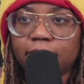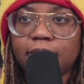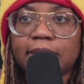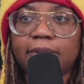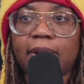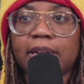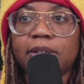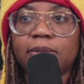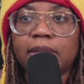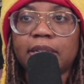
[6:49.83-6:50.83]
See if I can
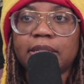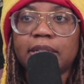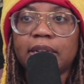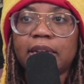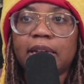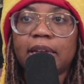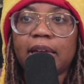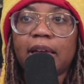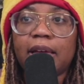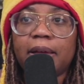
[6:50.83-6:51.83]
do this.
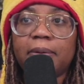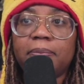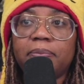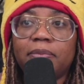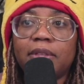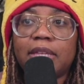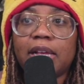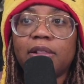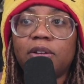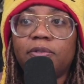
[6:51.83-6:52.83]

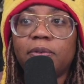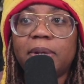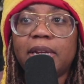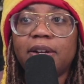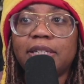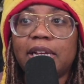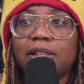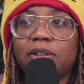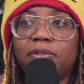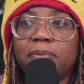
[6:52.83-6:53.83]
Take a little from here, take
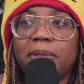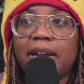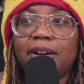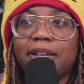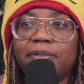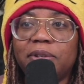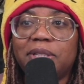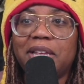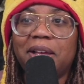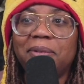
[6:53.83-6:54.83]
a little from there, give you
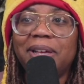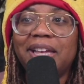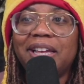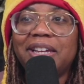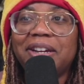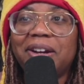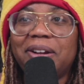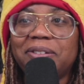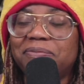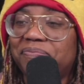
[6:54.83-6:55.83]
some, you know.